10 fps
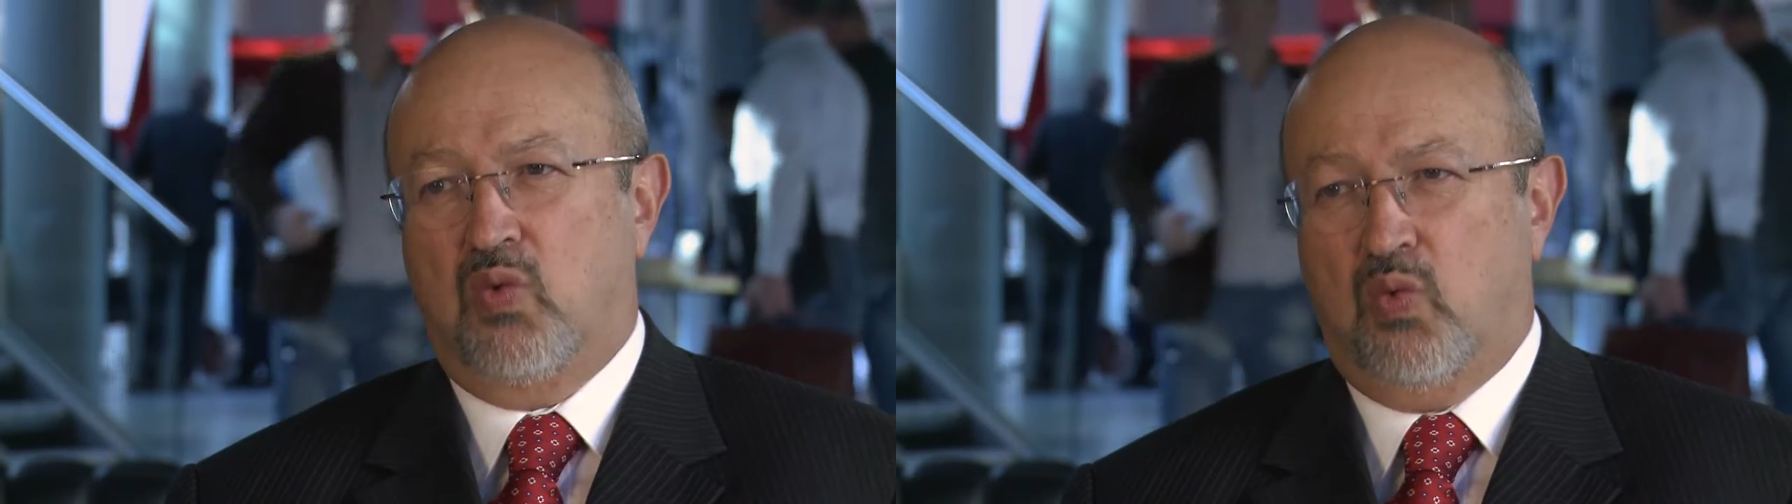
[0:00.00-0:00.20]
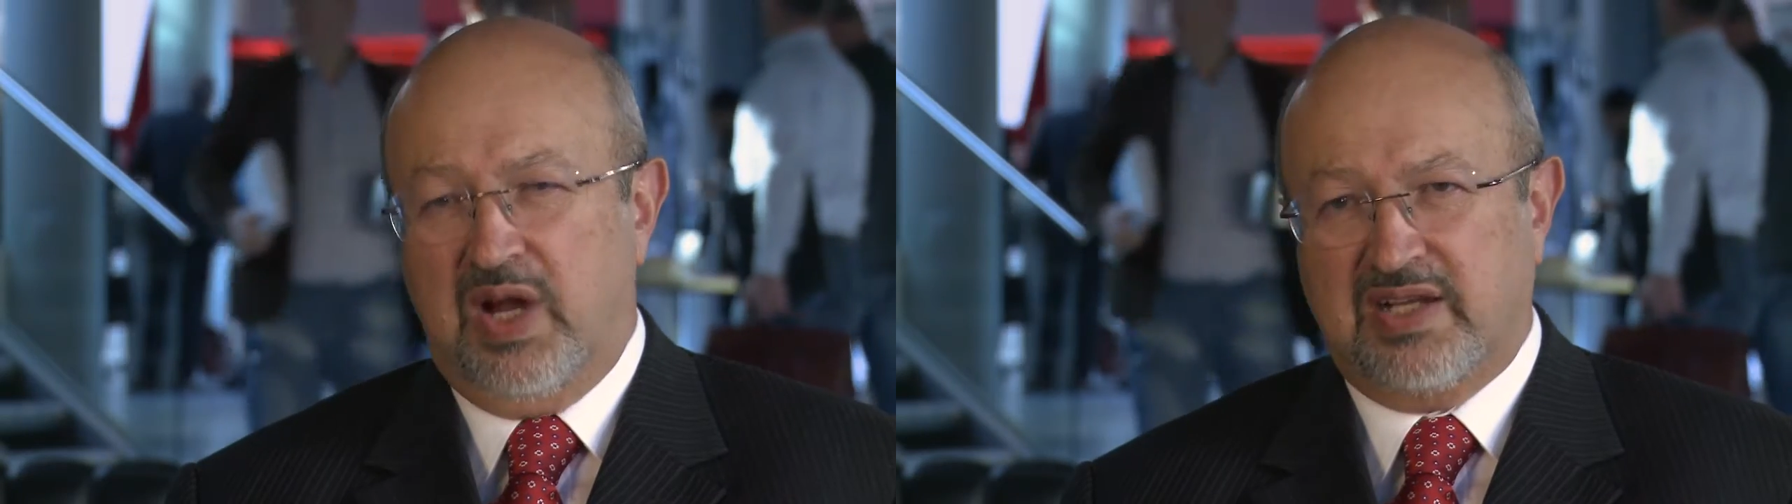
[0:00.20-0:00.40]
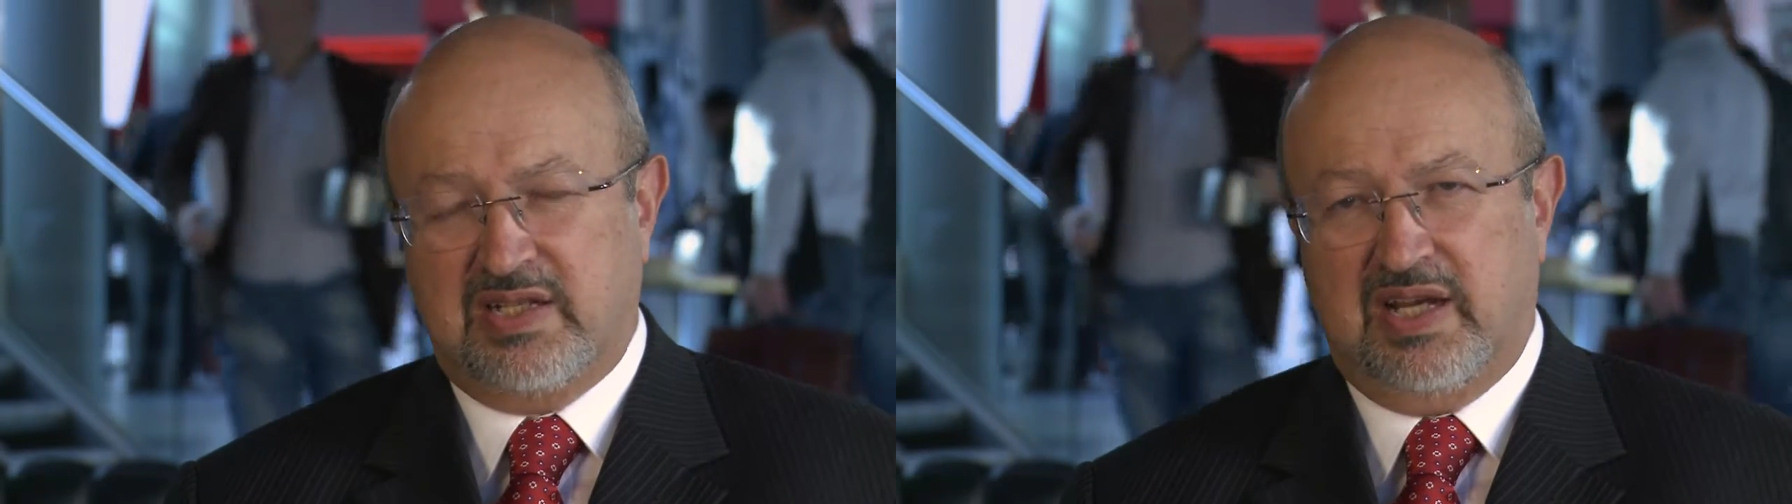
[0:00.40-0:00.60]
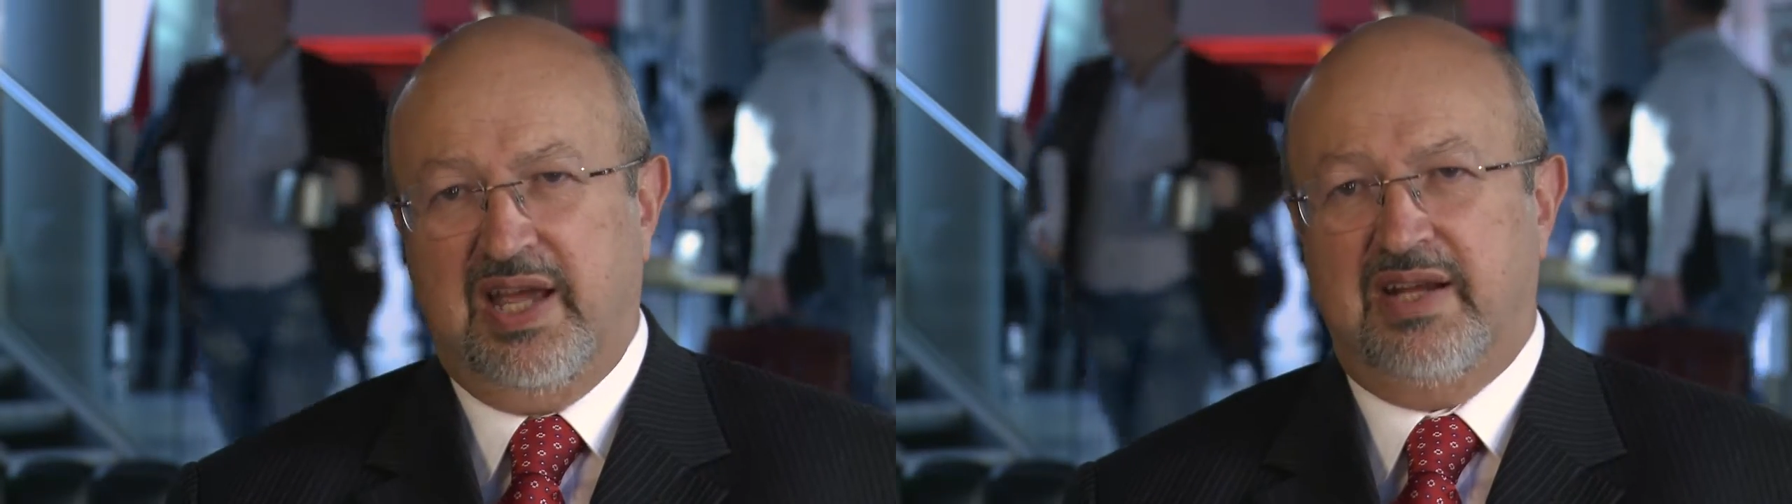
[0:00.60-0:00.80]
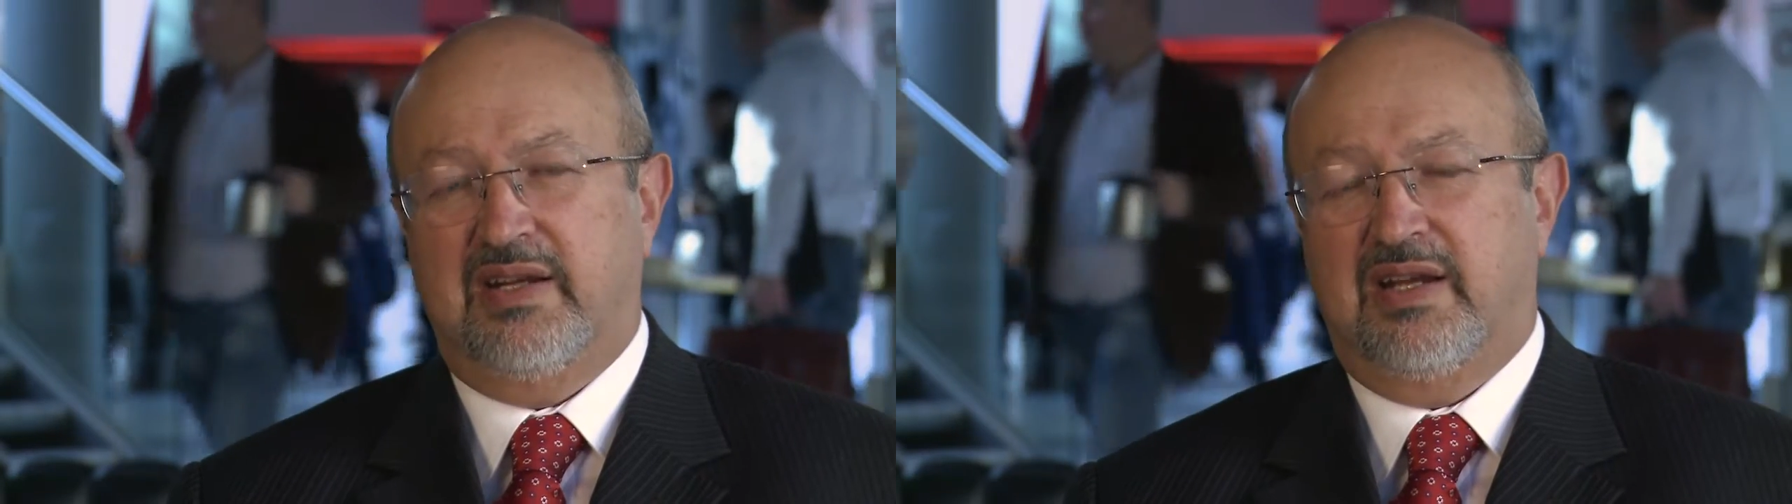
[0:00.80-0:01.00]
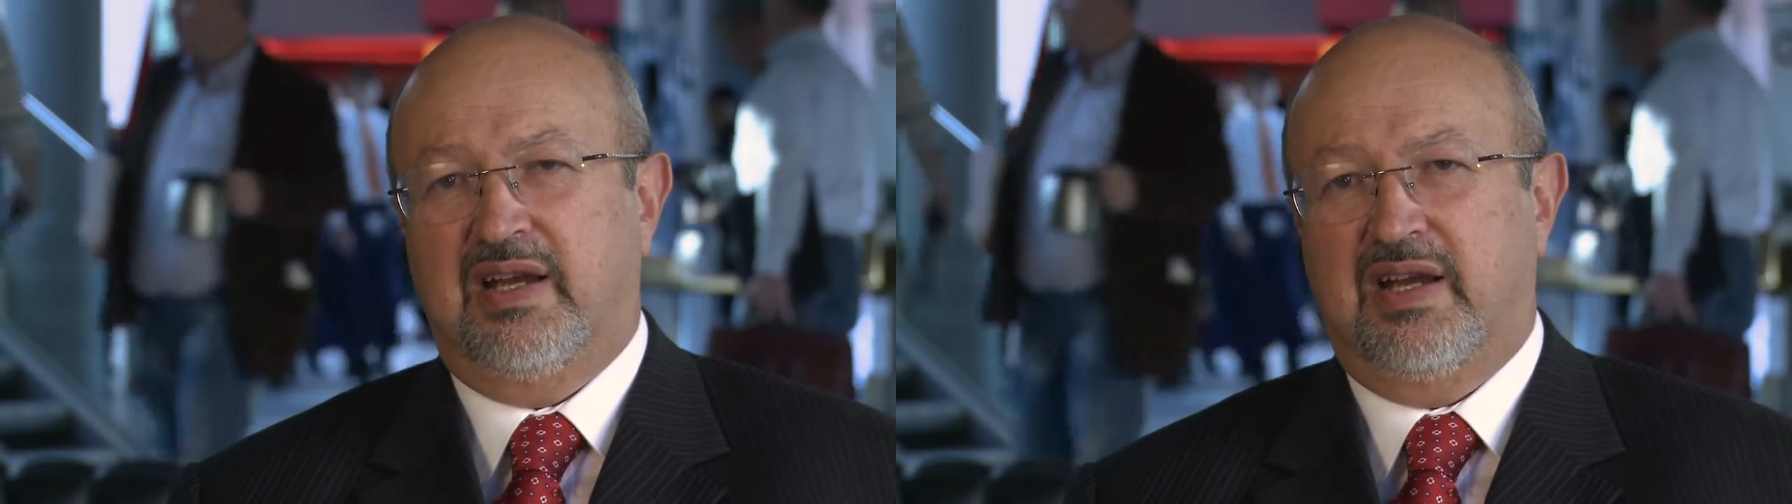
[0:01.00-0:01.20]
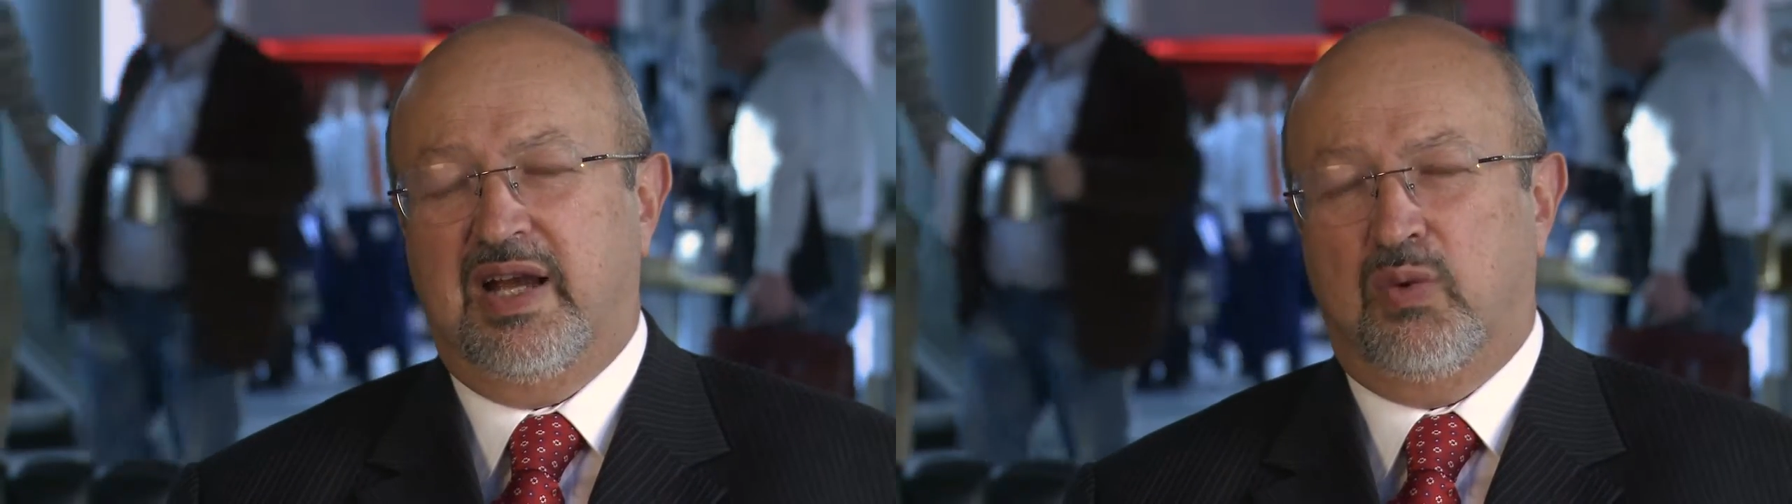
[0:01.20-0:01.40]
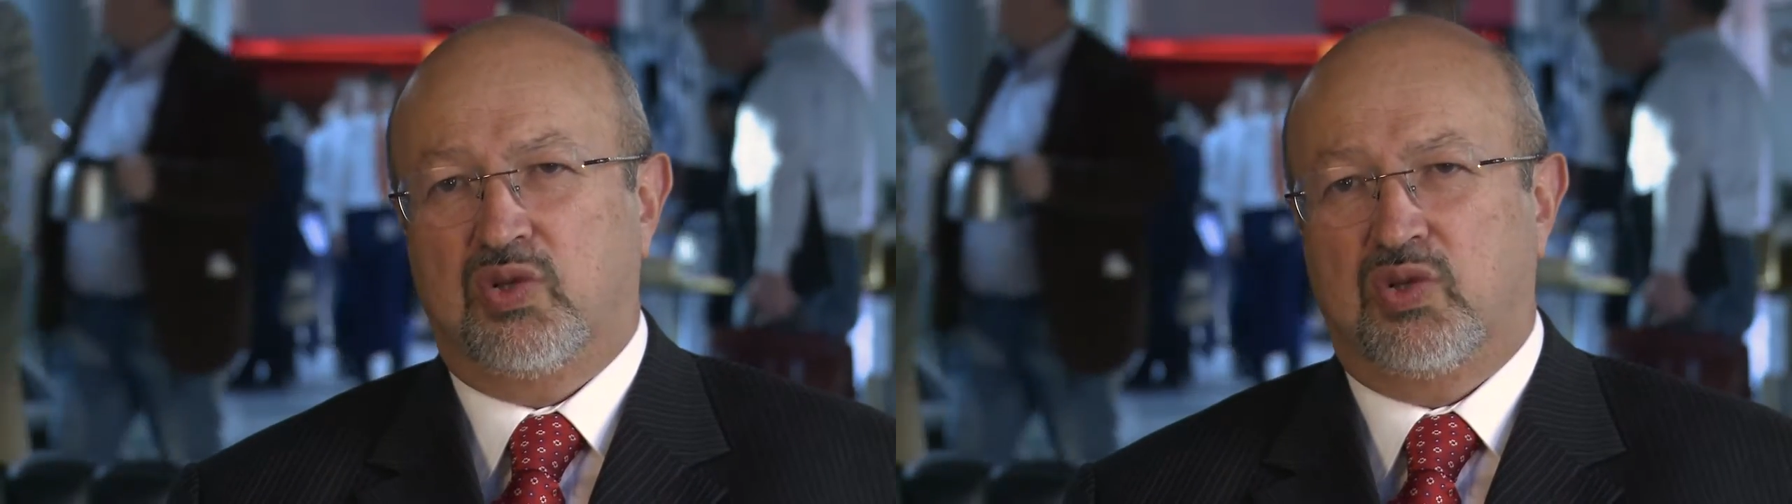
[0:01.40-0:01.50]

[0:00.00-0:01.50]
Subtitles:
Once again, I